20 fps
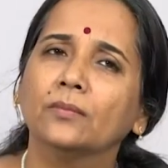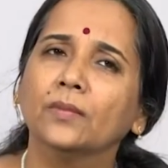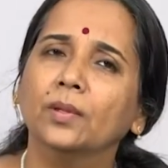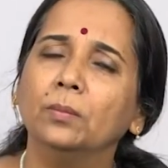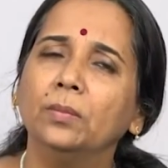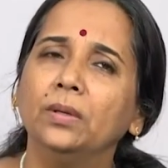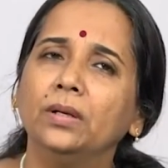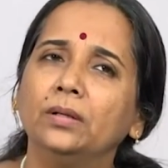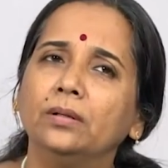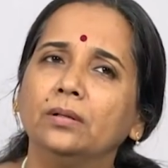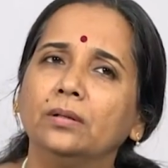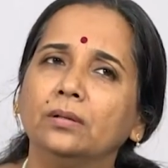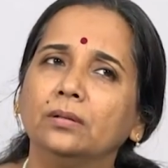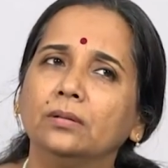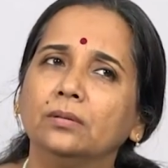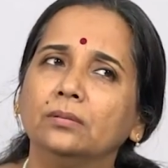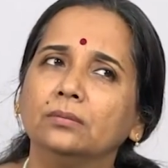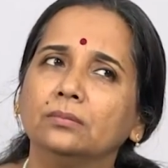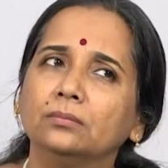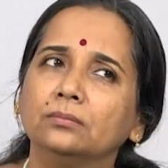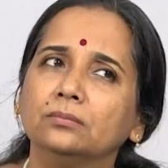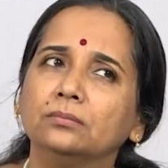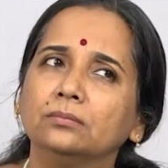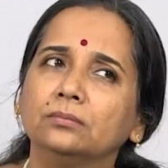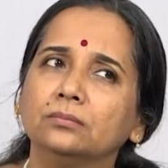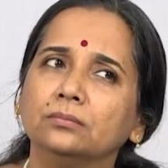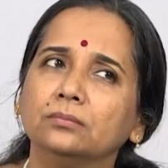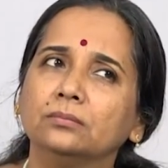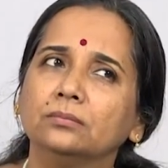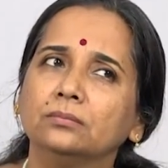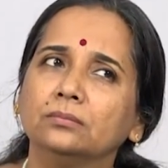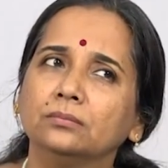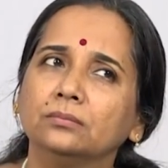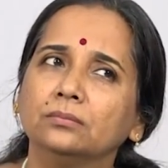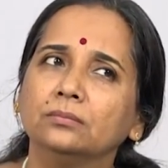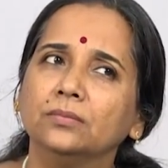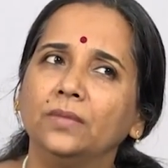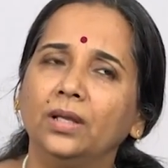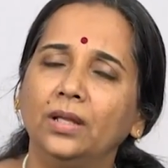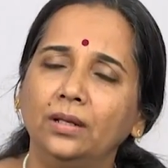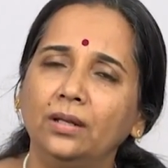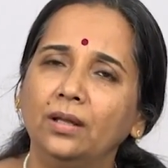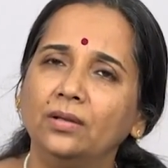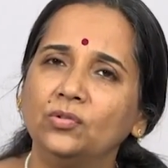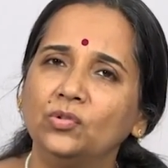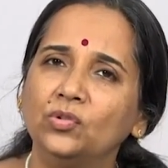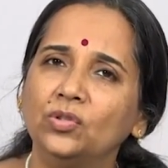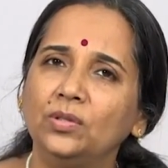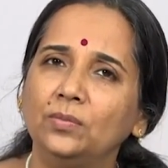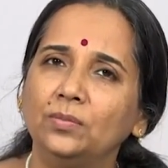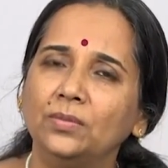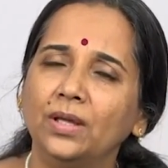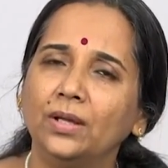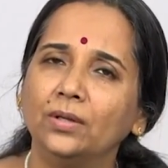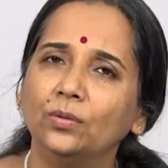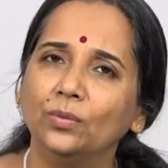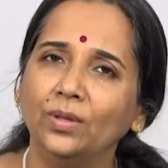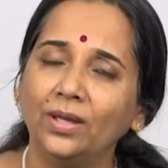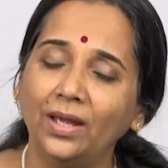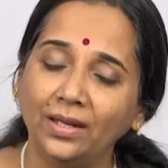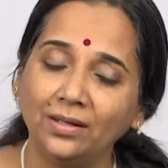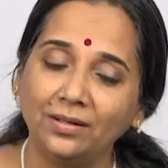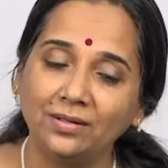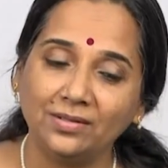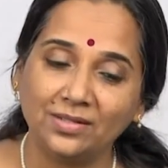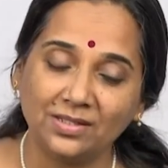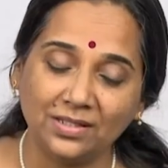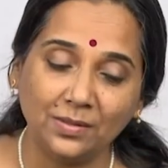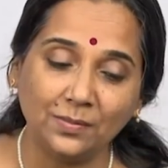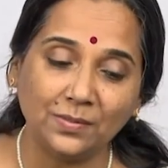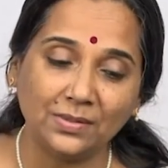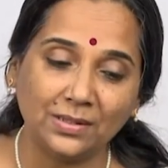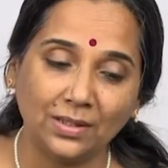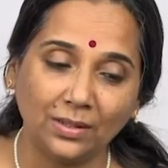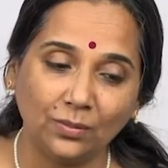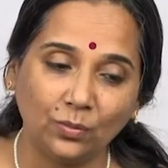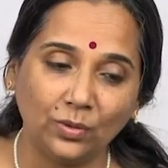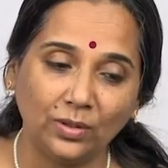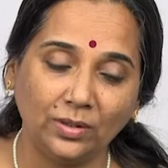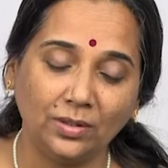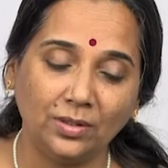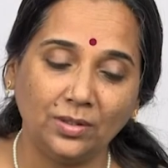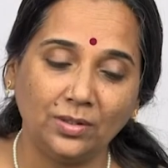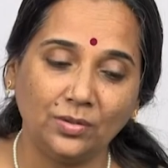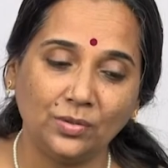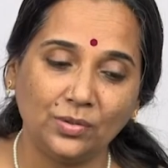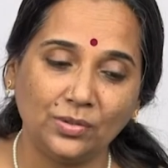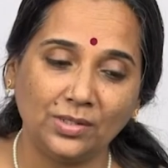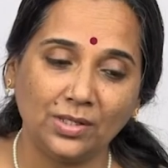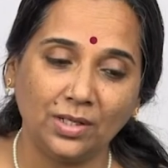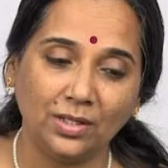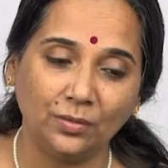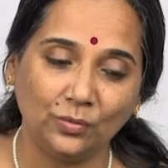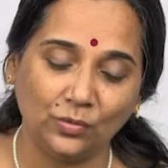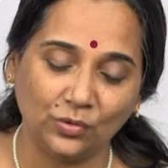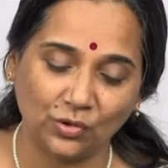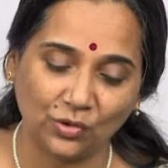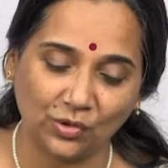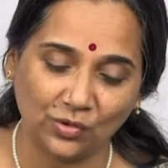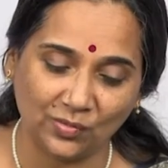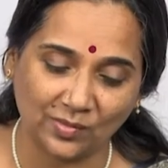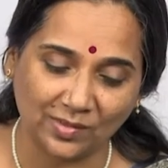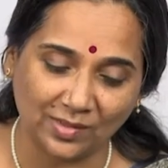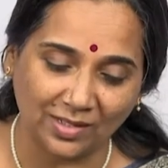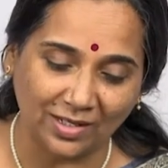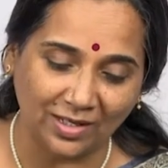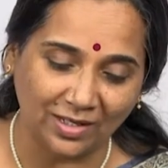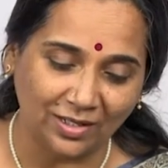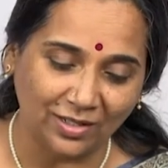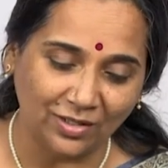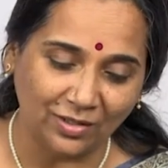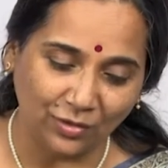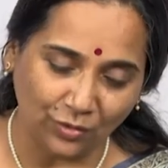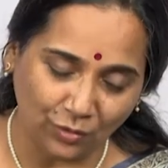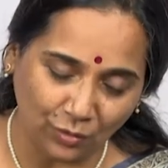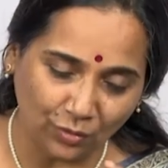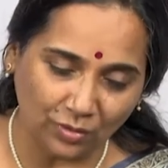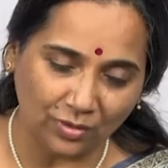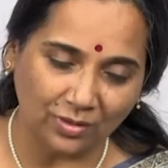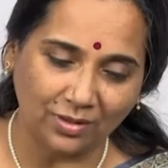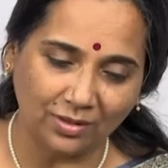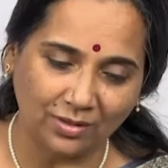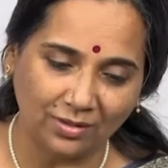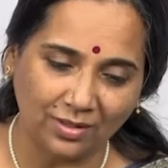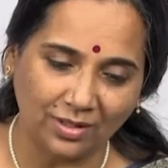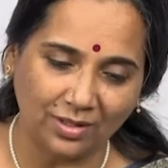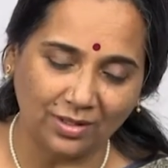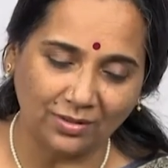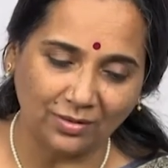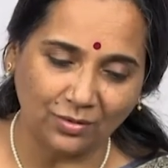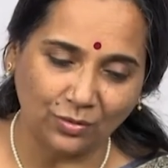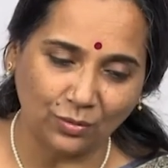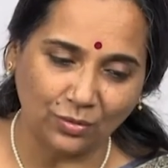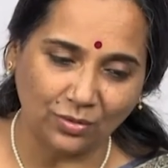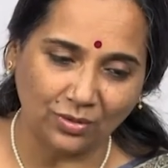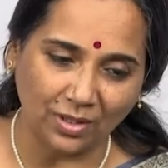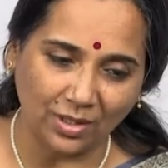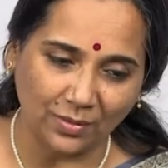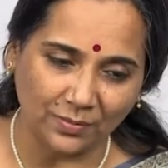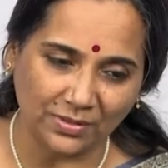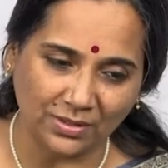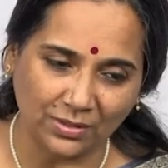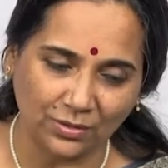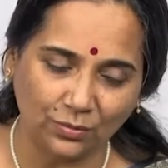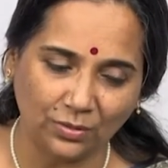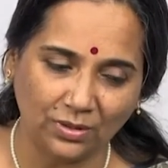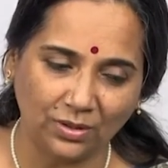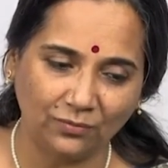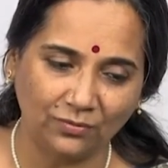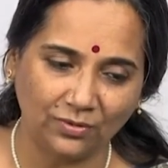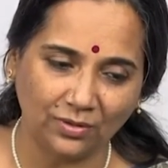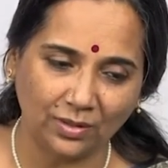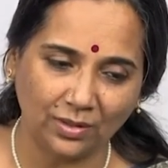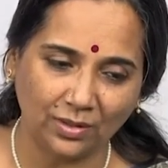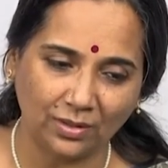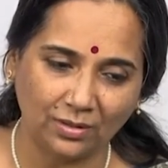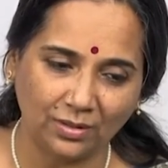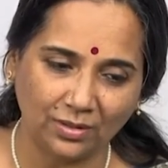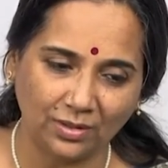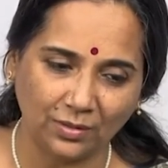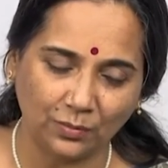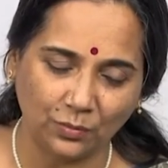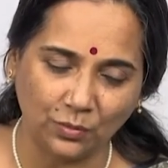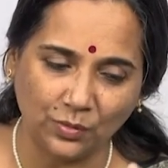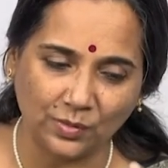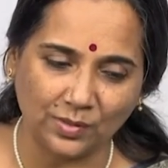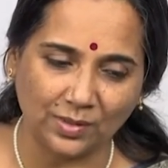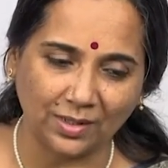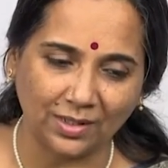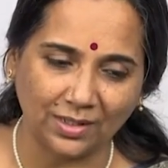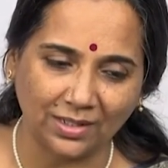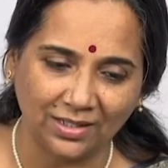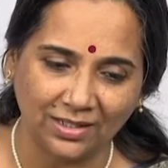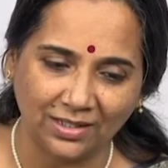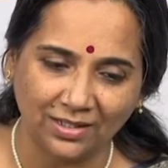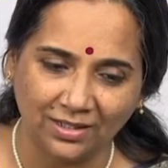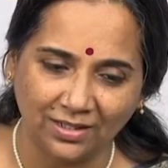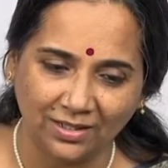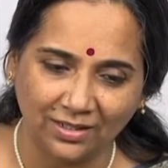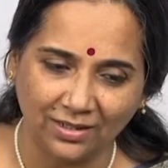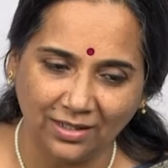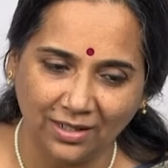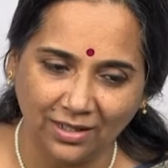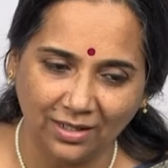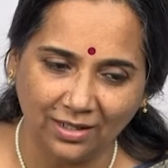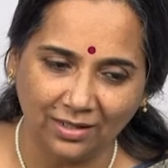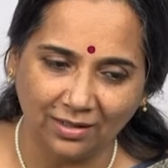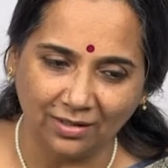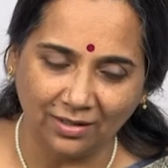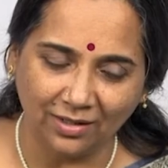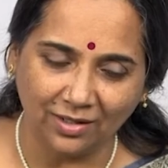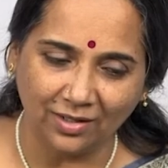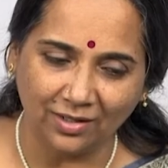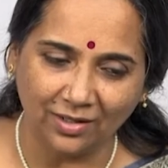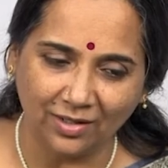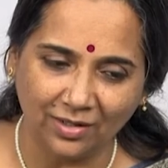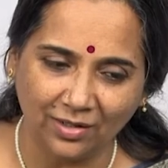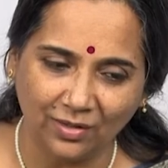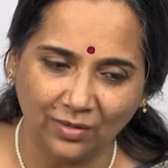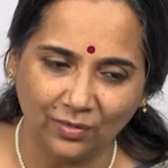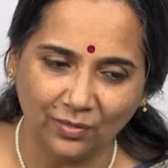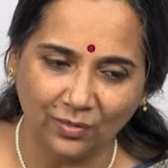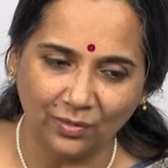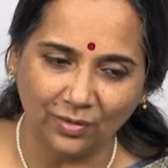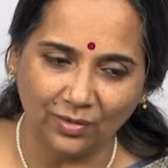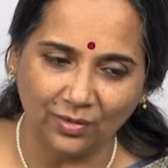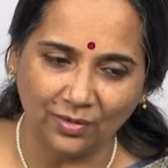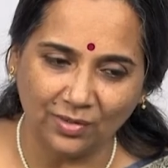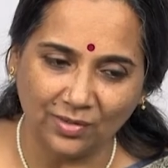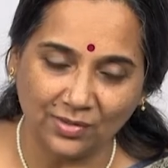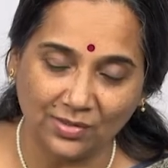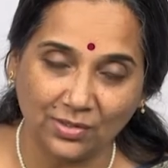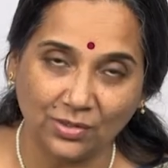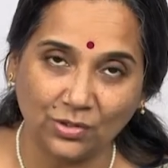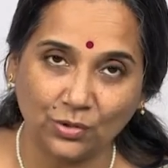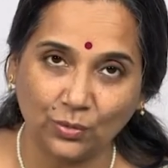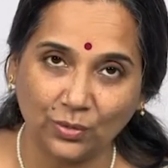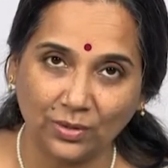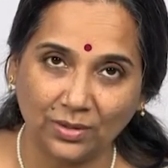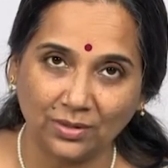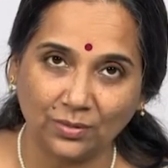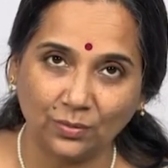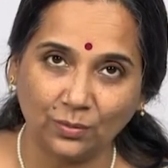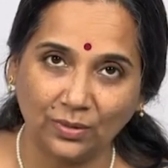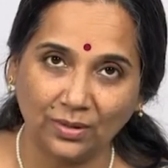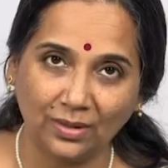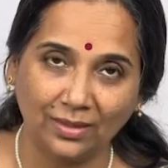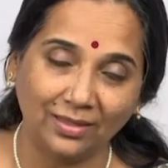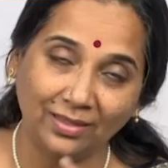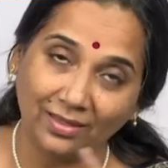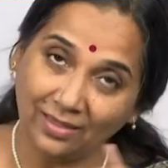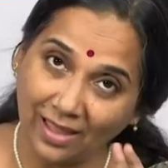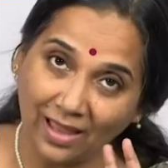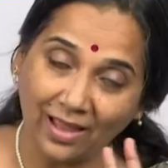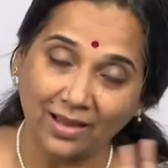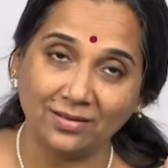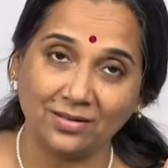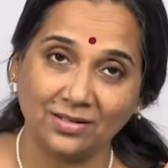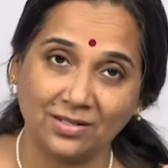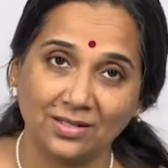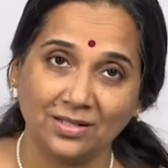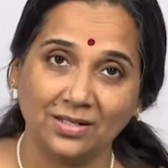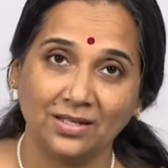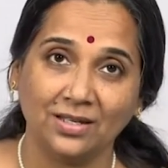But it does seem that way. And it seems that when the Hindustani musicians took Hamsadhwani for Carnatic music, they listened to it with that